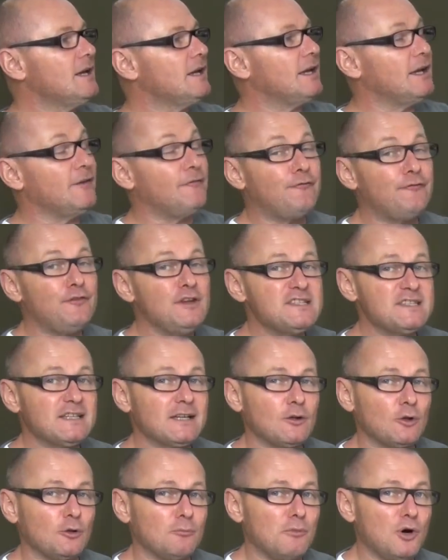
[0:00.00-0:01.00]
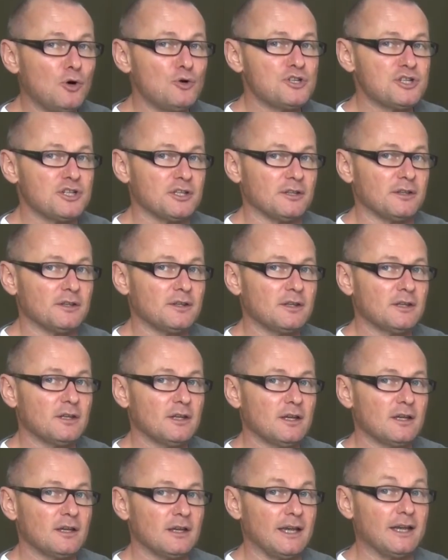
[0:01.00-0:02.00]
a physical motion,
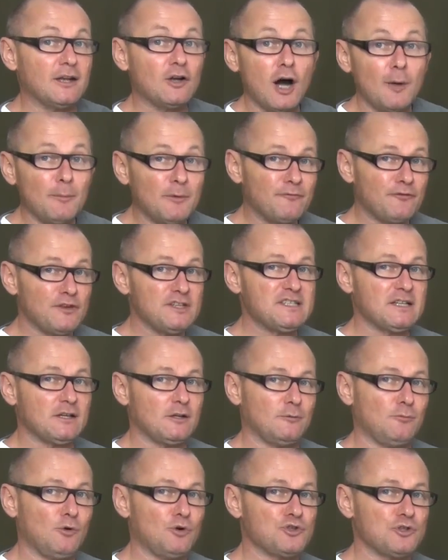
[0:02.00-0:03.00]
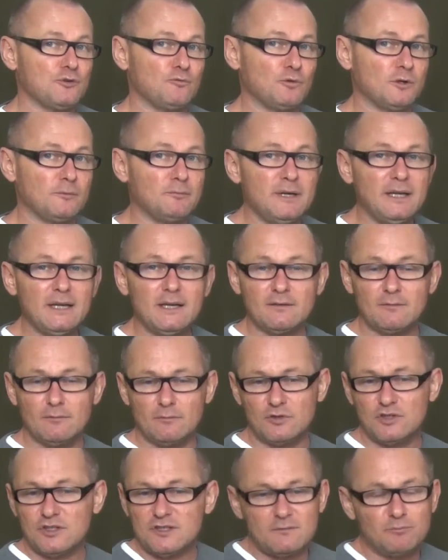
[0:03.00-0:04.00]
a common physical motion, will make it
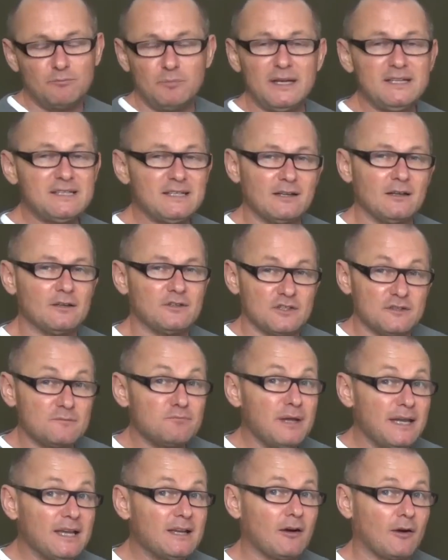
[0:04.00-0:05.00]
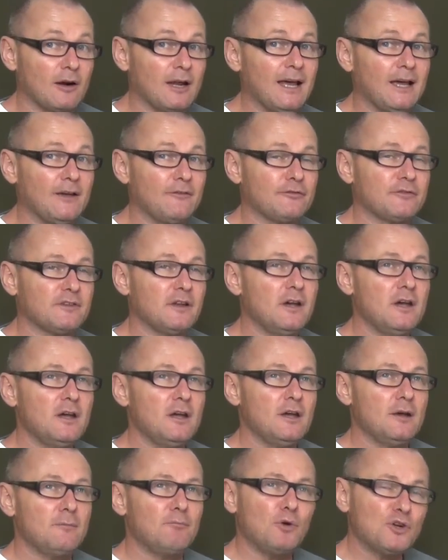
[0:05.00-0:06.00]
just make our lives
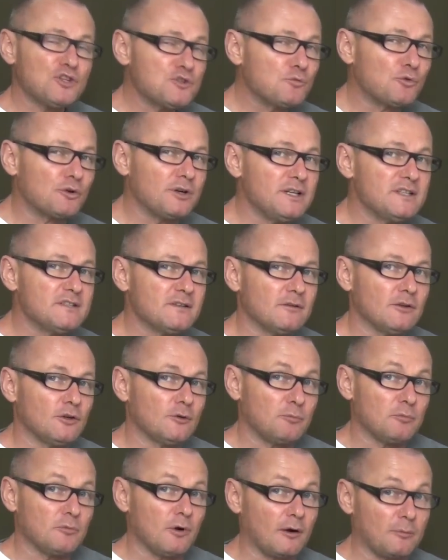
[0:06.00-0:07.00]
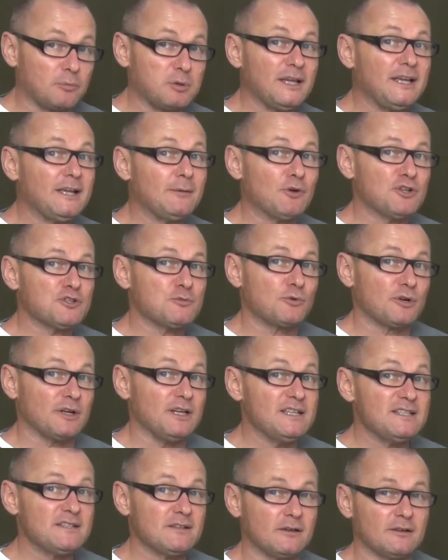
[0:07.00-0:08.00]
much more easier, our playing much more
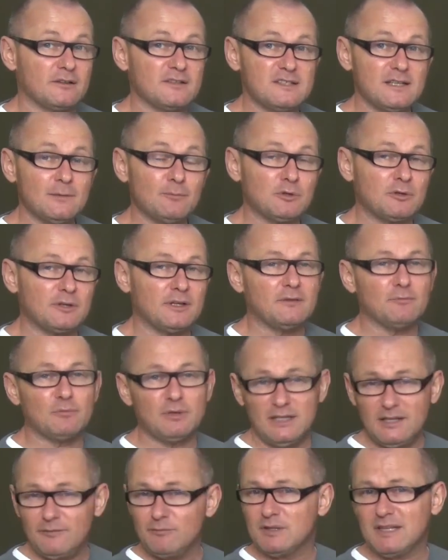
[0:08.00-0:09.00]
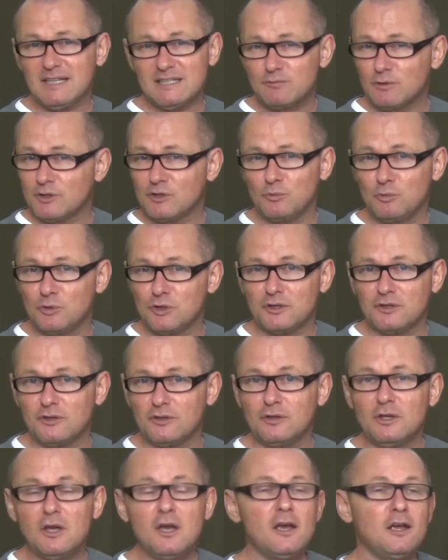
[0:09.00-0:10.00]
easier and simpler. And believe me, that's what you want to
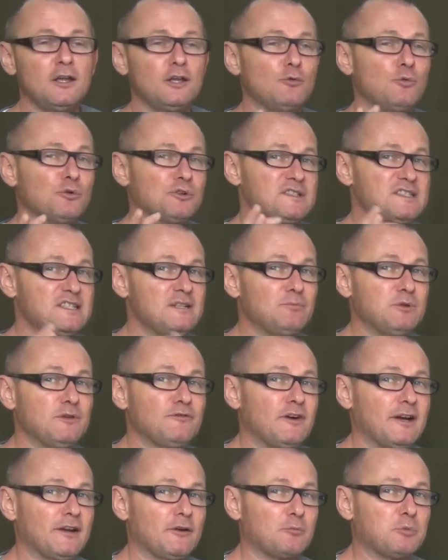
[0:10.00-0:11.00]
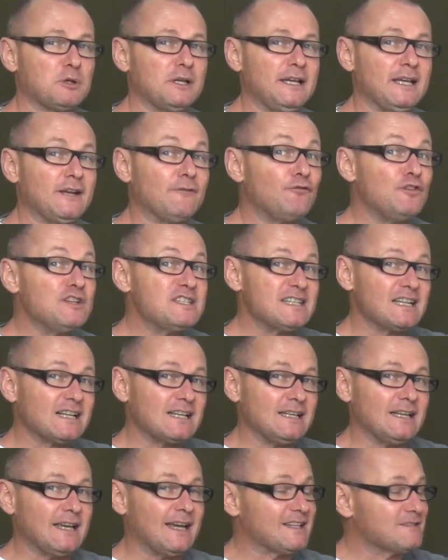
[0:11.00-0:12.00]
do. You want to simplify your playing
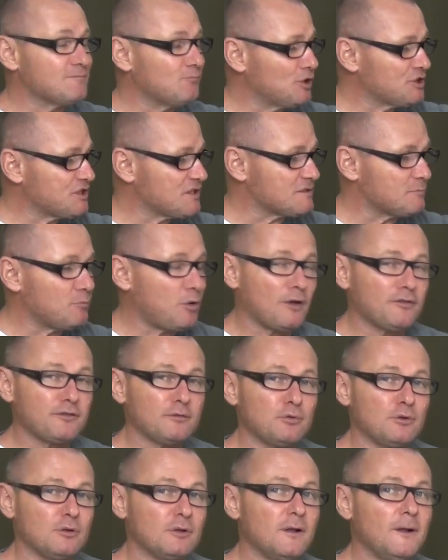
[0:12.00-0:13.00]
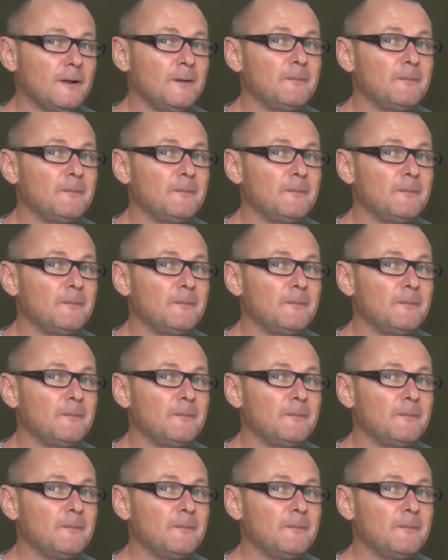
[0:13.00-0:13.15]
physically as much as possible,